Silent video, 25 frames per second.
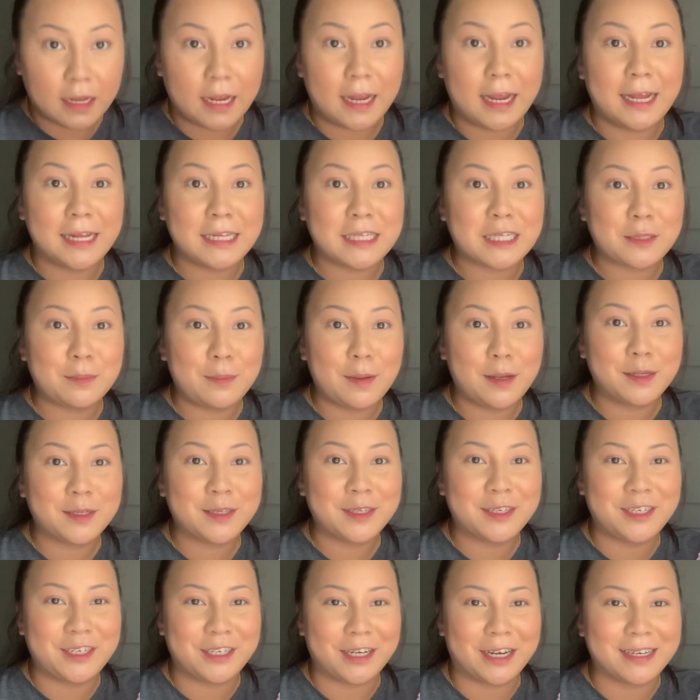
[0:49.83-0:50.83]
It
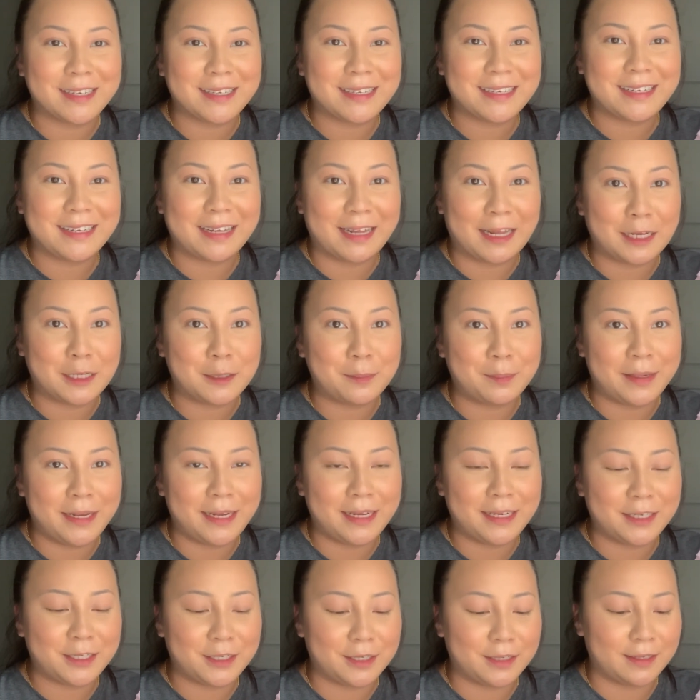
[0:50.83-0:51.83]
smells just like
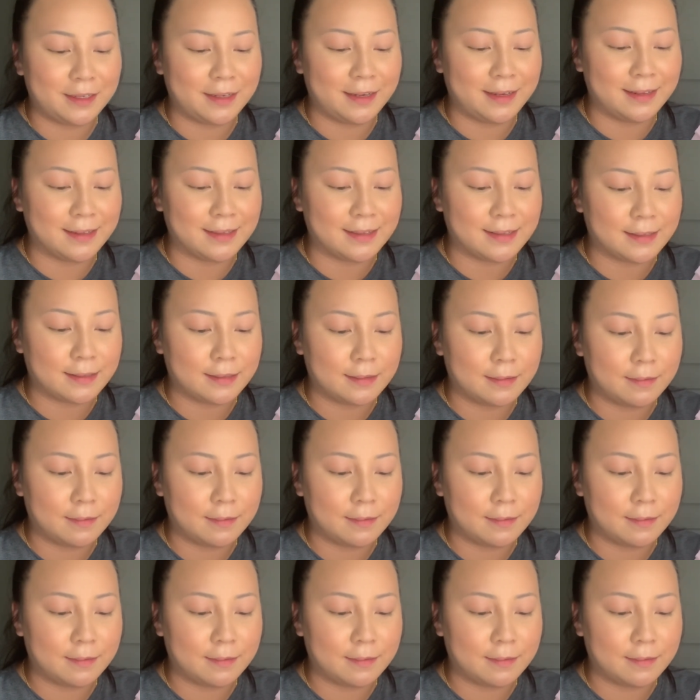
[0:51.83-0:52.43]
peach. It's